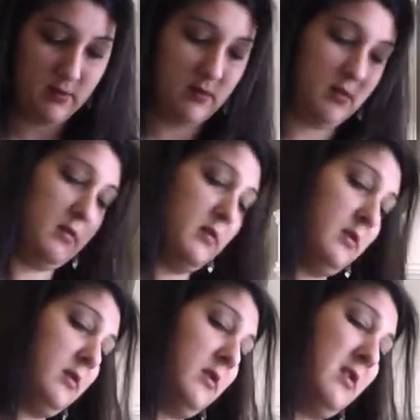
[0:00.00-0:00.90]

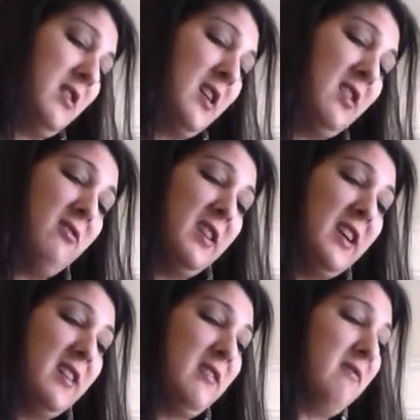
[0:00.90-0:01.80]
I
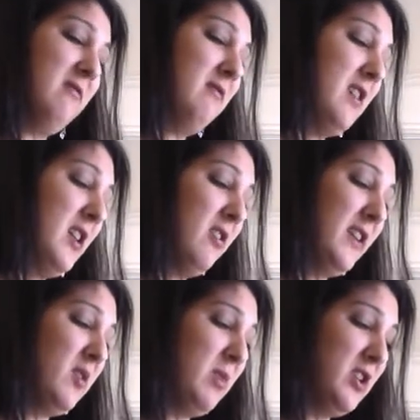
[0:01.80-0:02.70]
don't
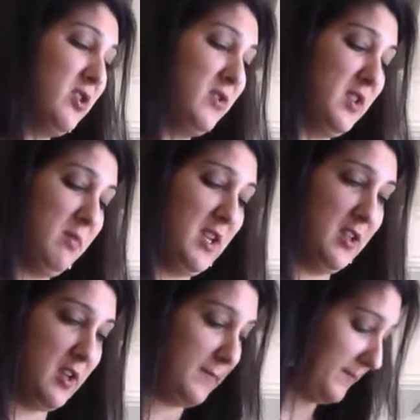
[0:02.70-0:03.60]
like the bean juice to be in
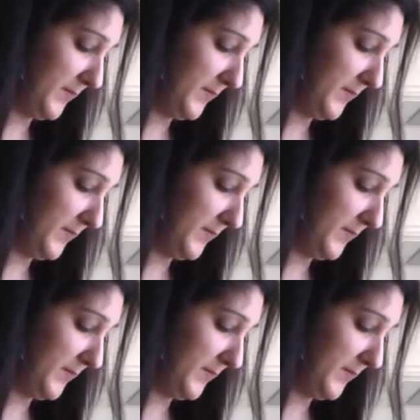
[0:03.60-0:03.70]
there.